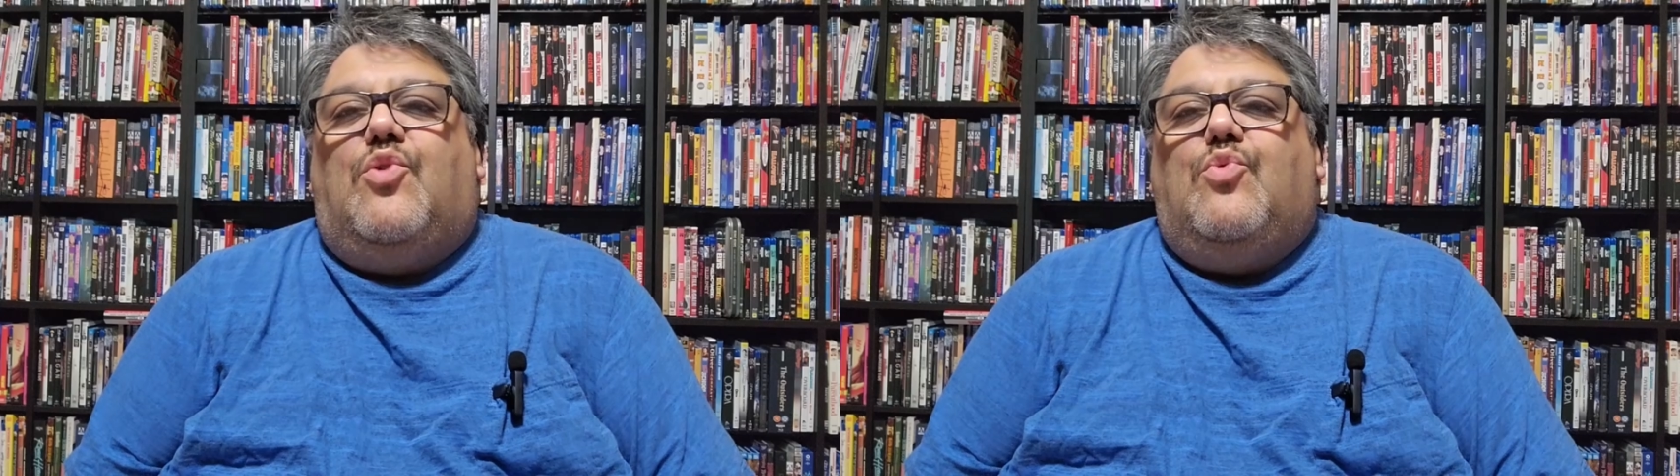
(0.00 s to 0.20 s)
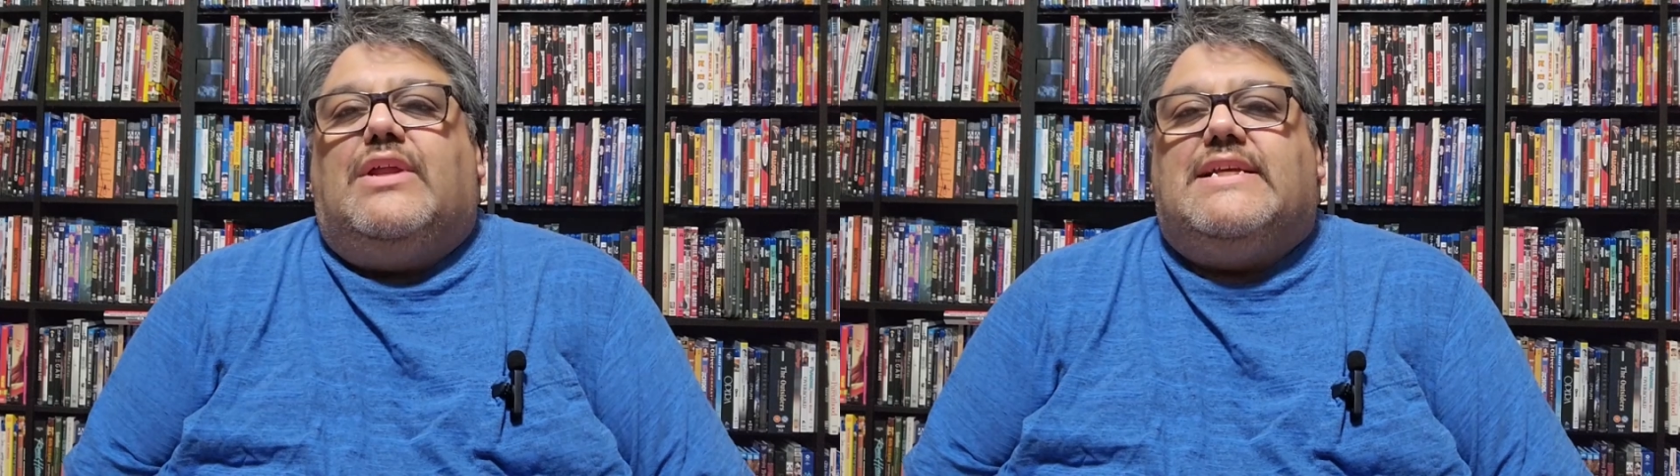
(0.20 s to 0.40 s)

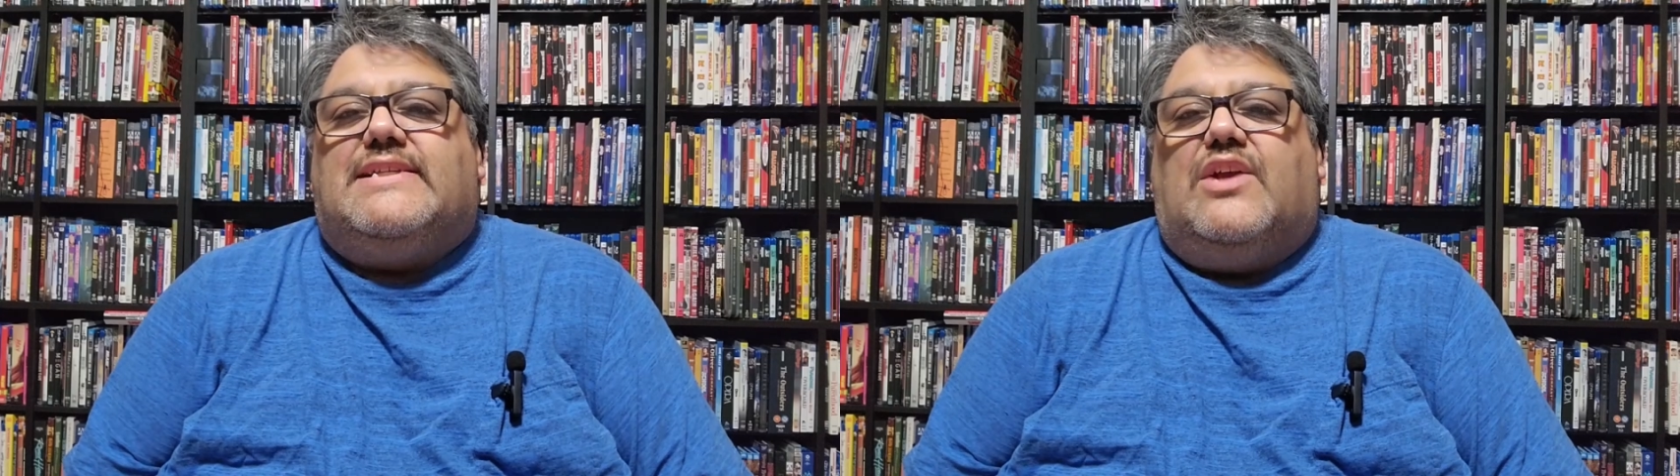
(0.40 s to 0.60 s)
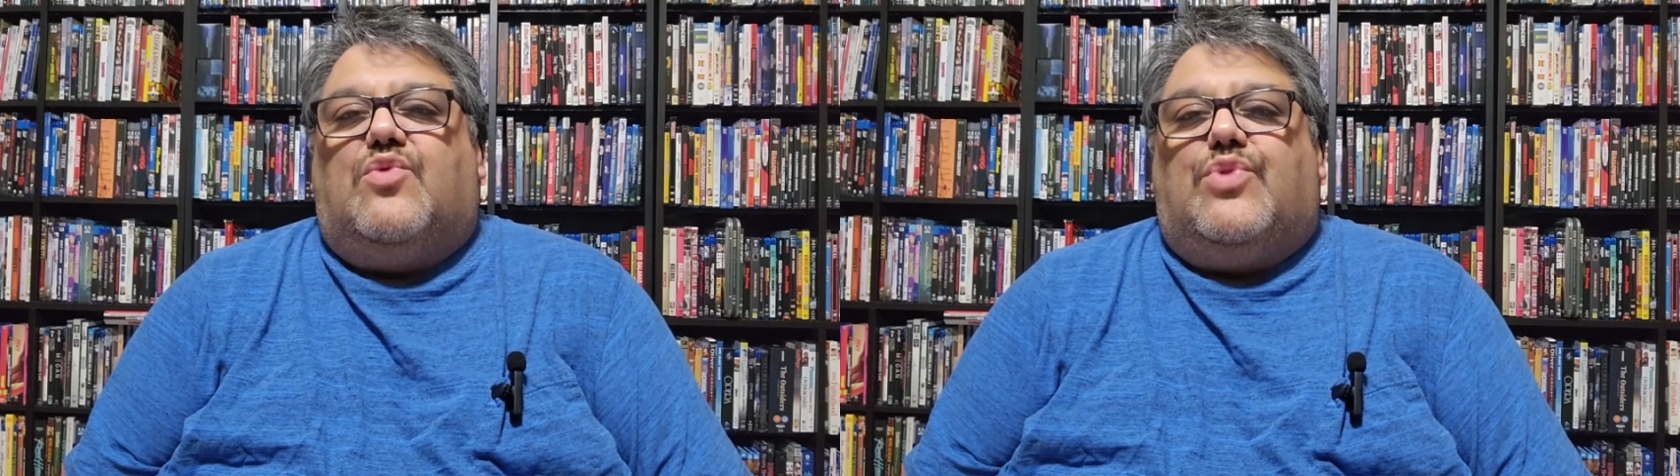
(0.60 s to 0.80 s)
don't really
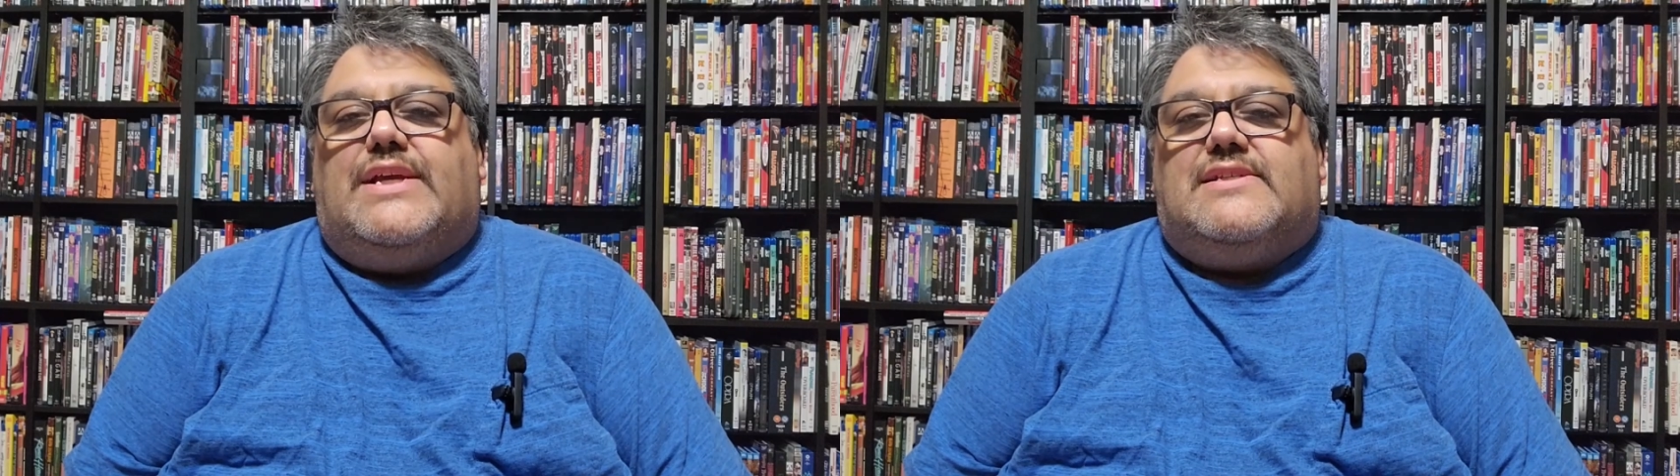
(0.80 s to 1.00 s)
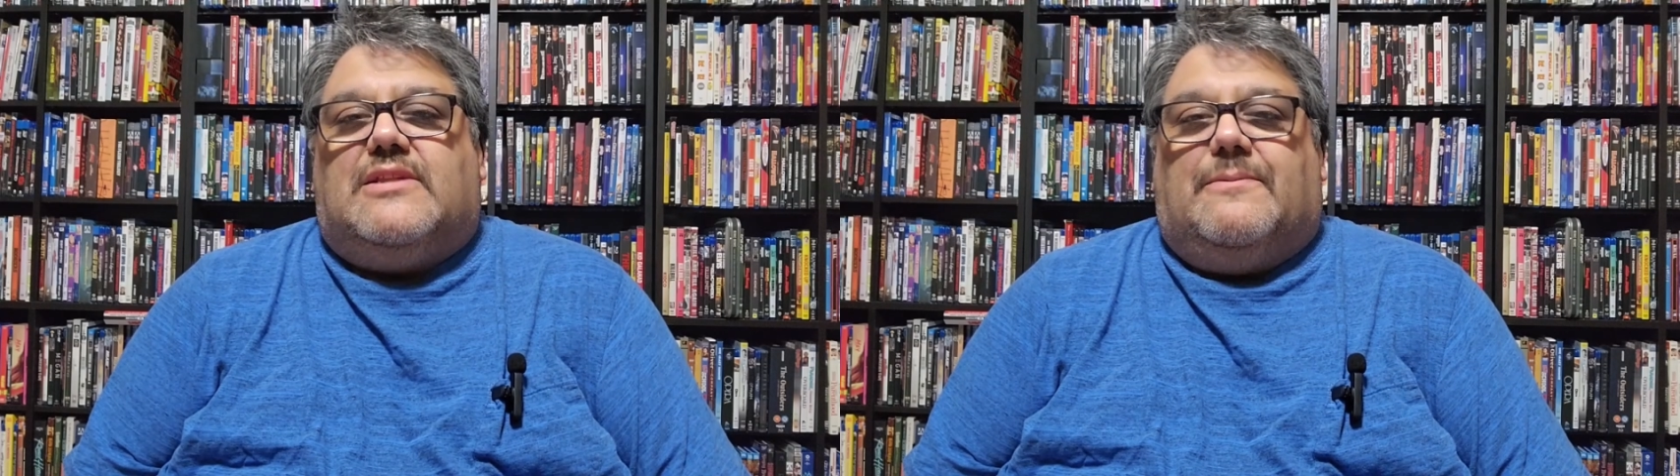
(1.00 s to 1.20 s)
see a
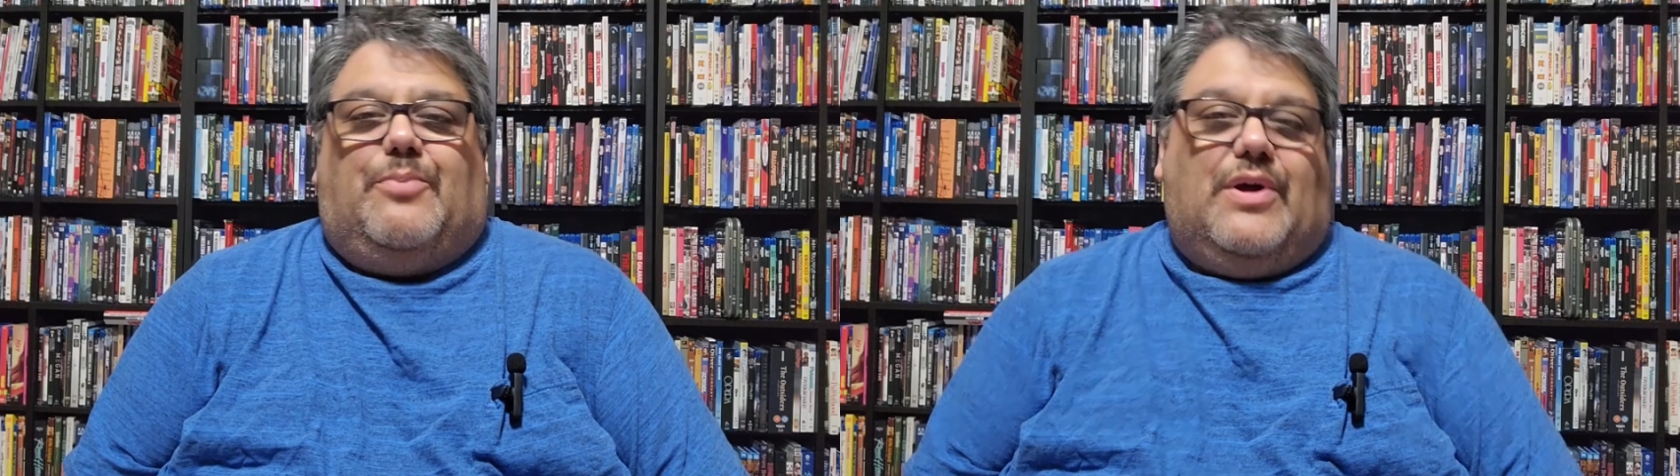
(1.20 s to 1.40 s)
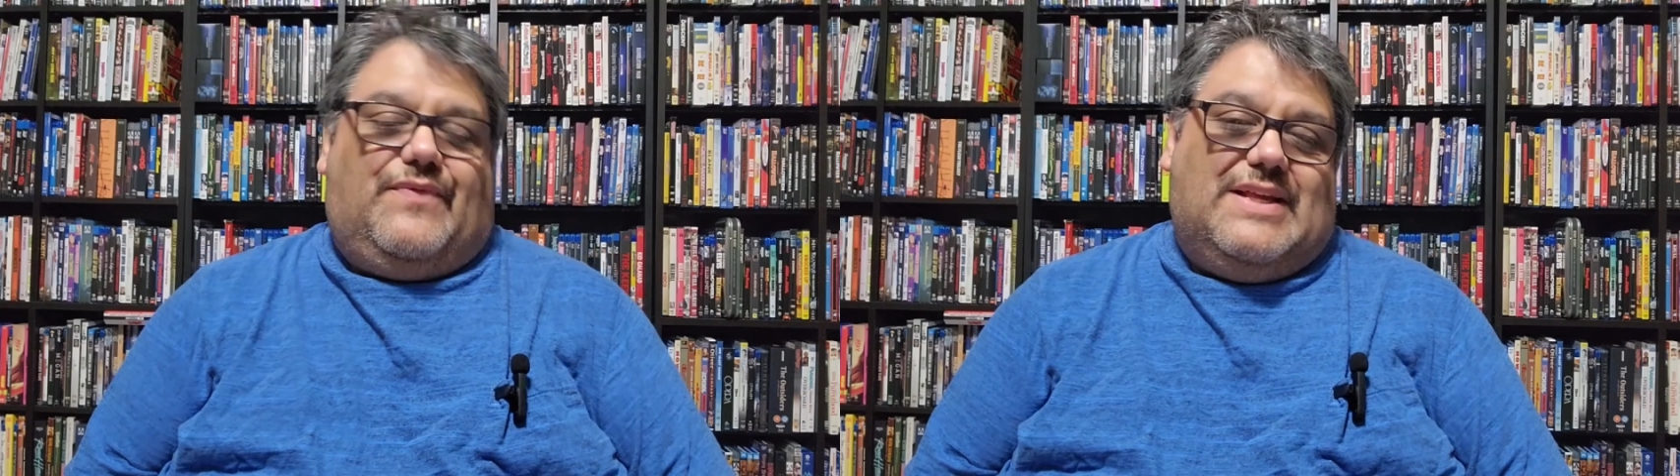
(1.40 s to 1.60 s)
reason to
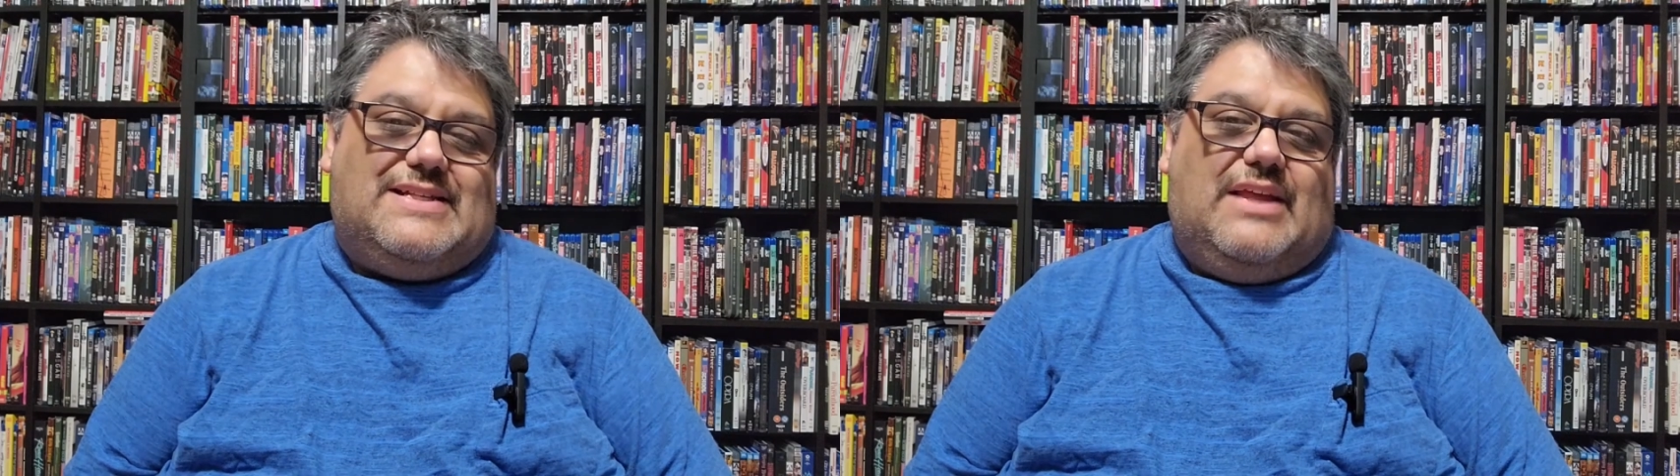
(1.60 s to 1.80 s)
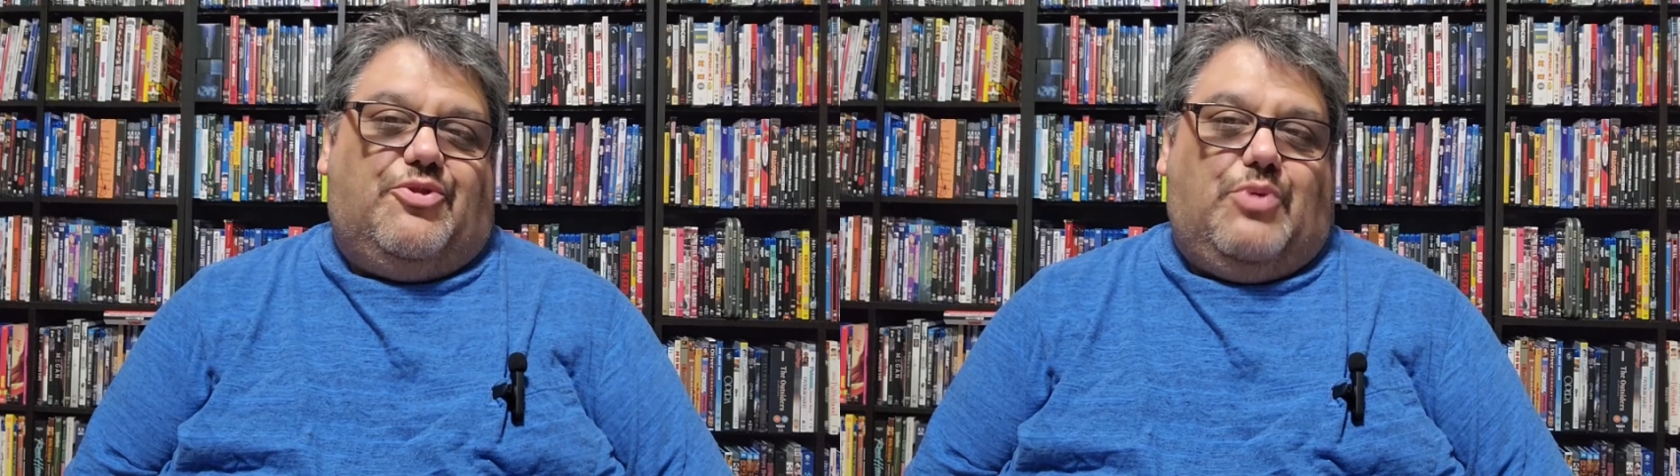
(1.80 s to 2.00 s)
put this in